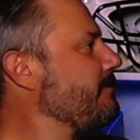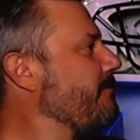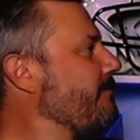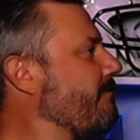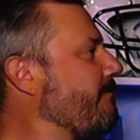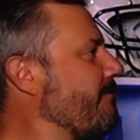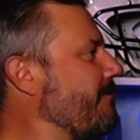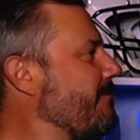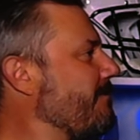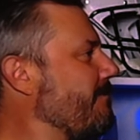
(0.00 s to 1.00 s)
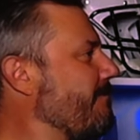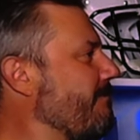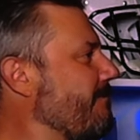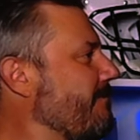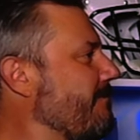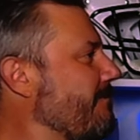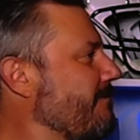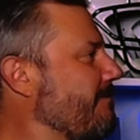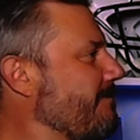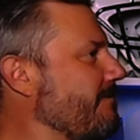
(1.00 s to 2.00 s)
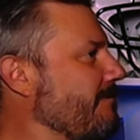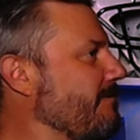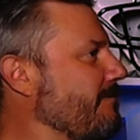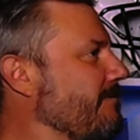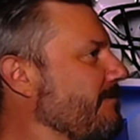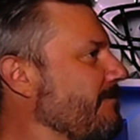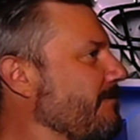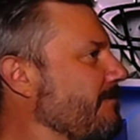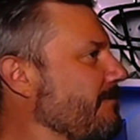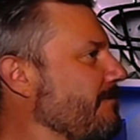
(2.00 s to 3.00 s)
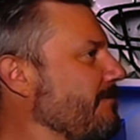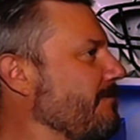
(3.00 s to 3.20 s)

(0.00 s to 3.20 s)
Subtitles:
[no speech]